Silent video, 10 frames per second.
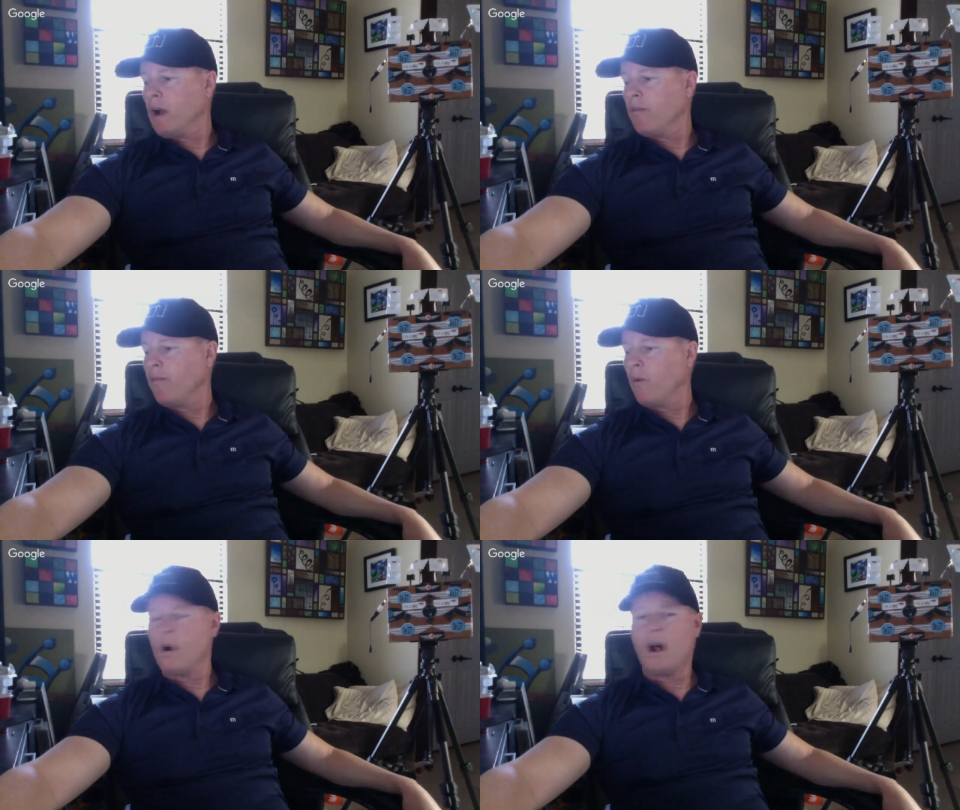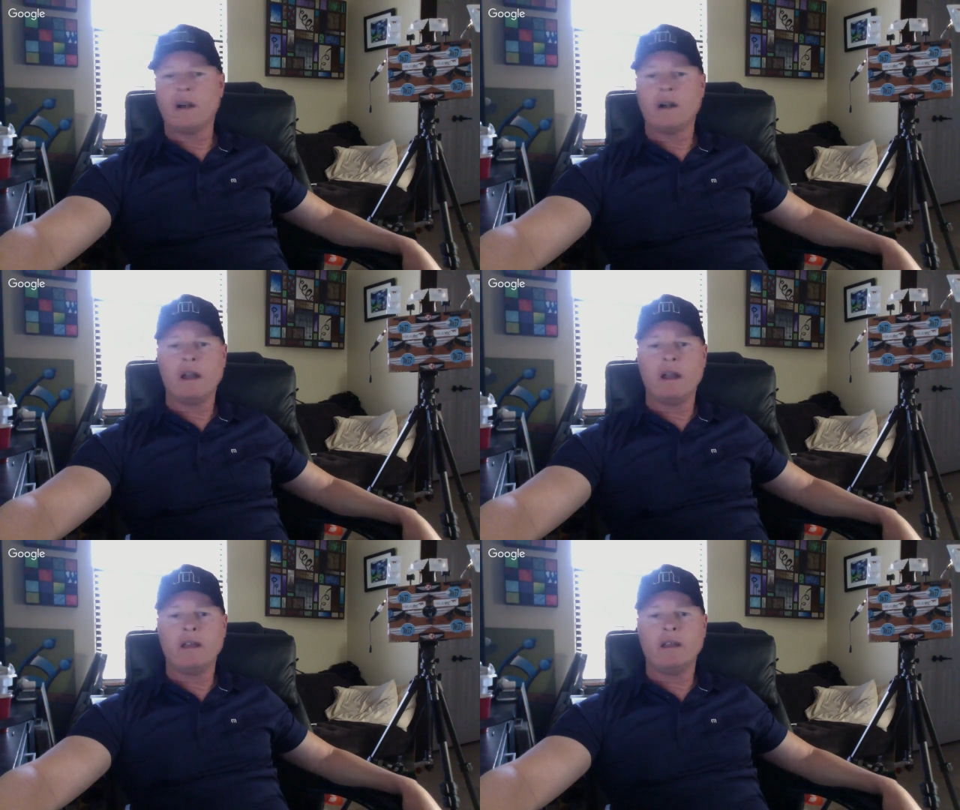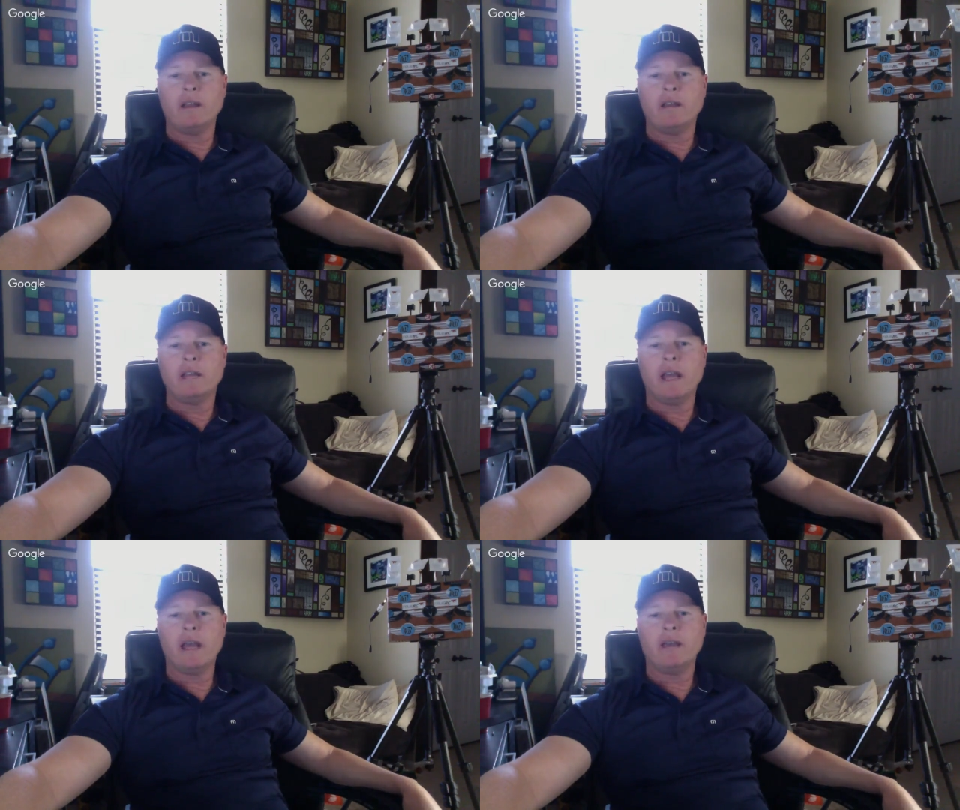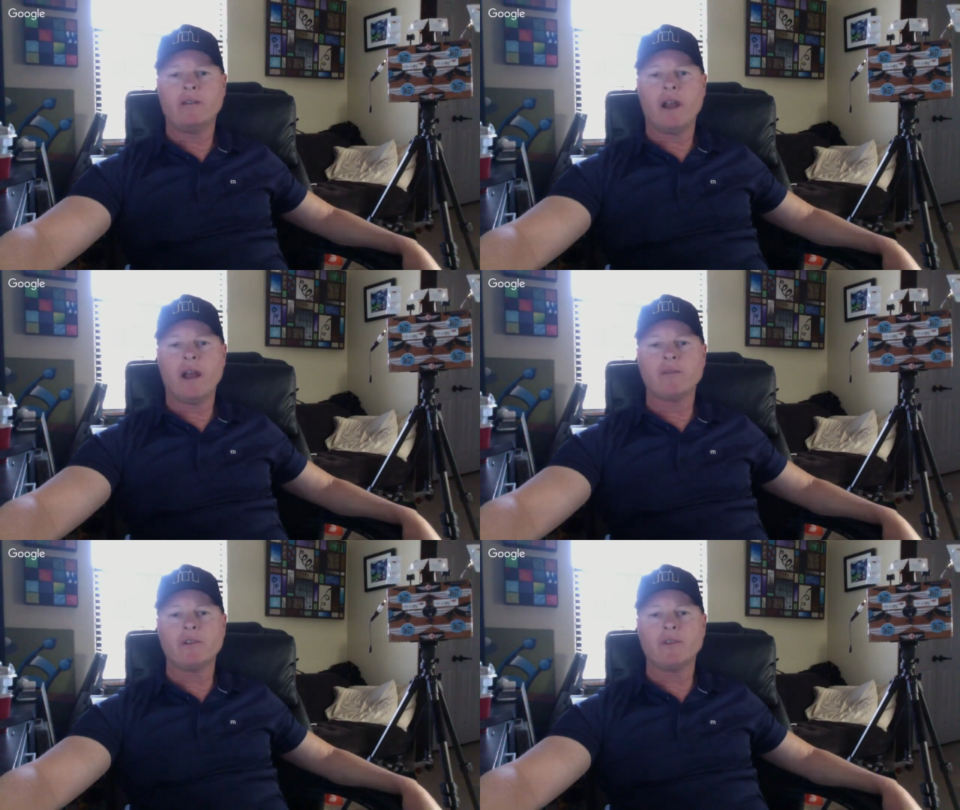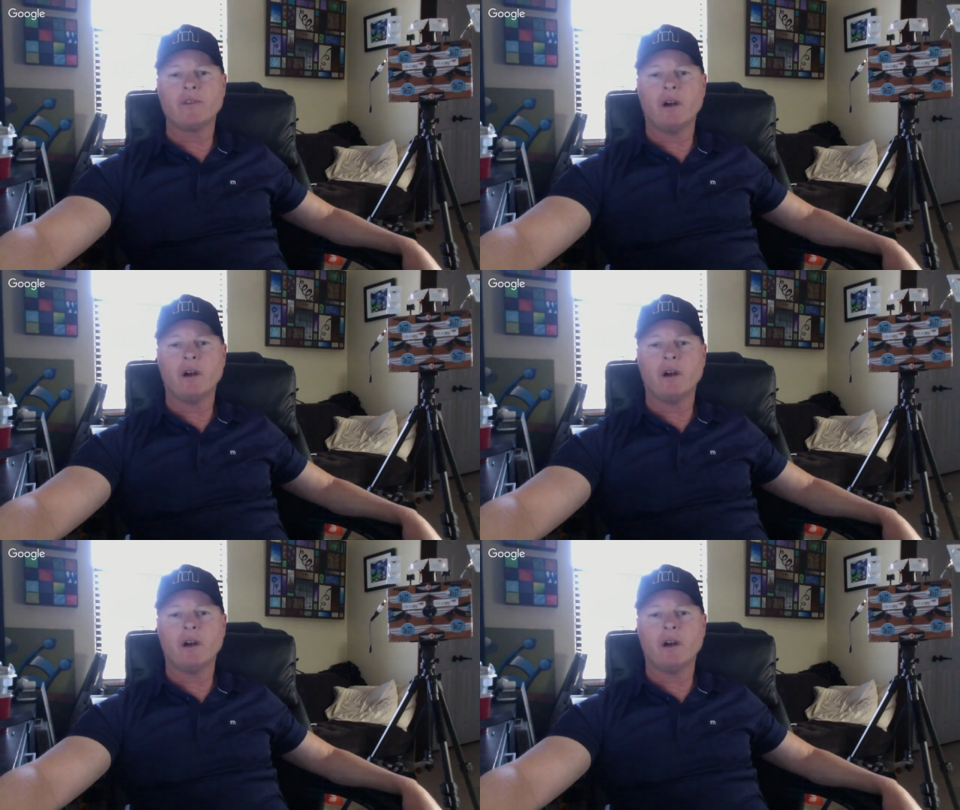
410 grams or so.